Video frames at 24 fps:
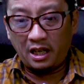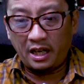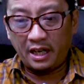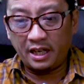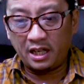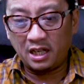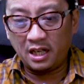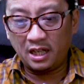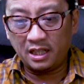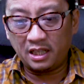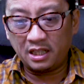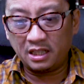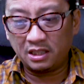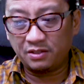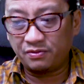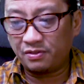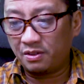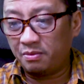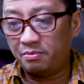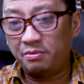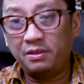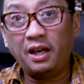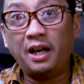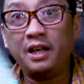I got this
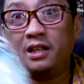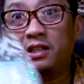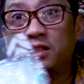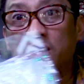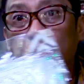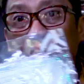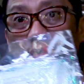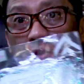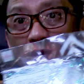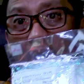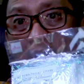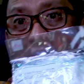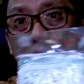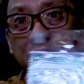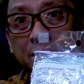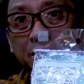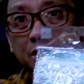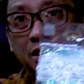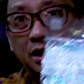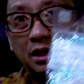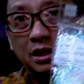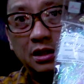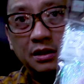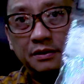from Daiso,
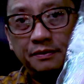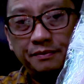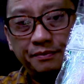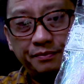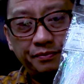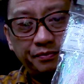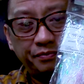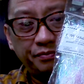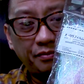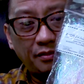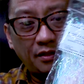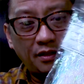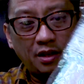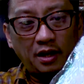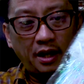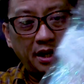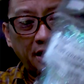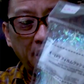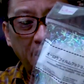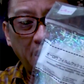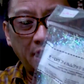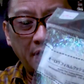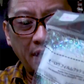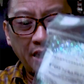actually.
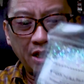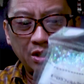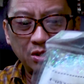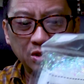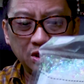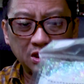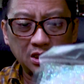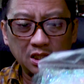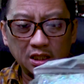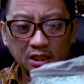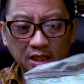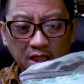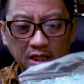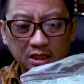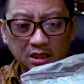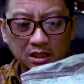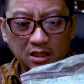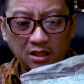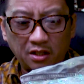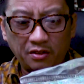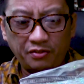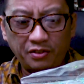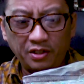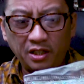Right? They use this as
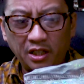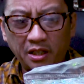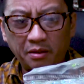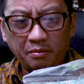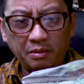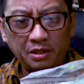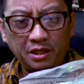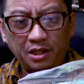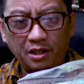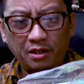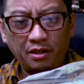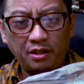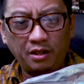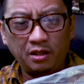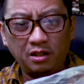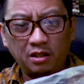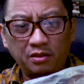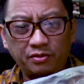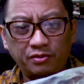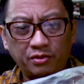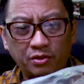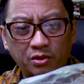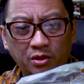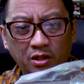a filling material
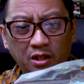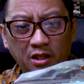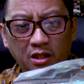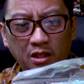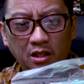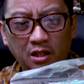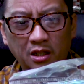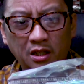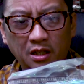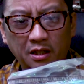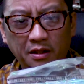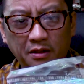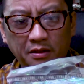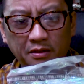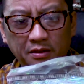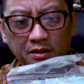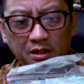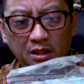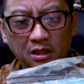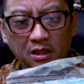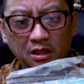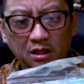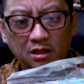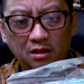for
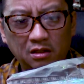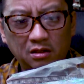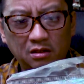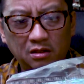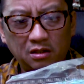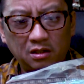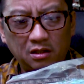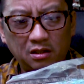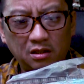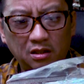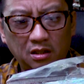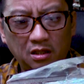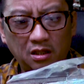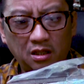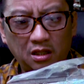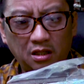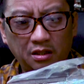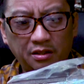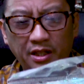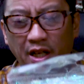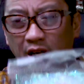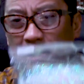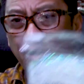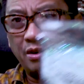
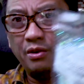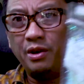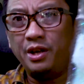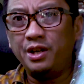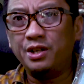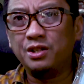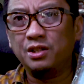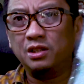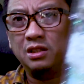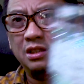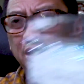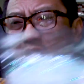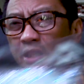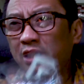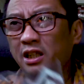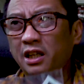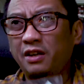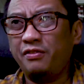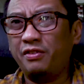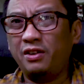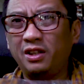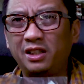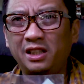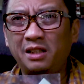decorations, like
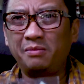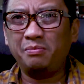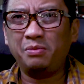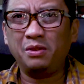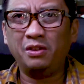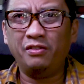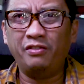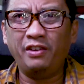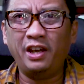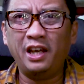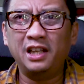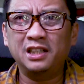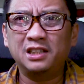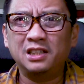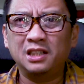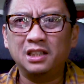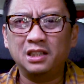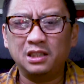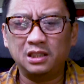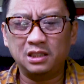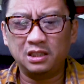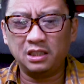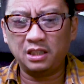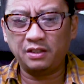for example
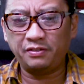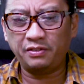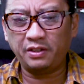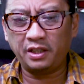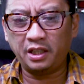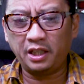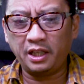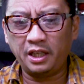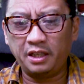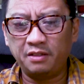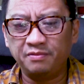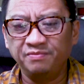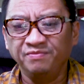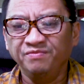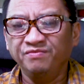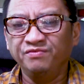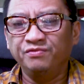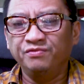vases and stuff like that.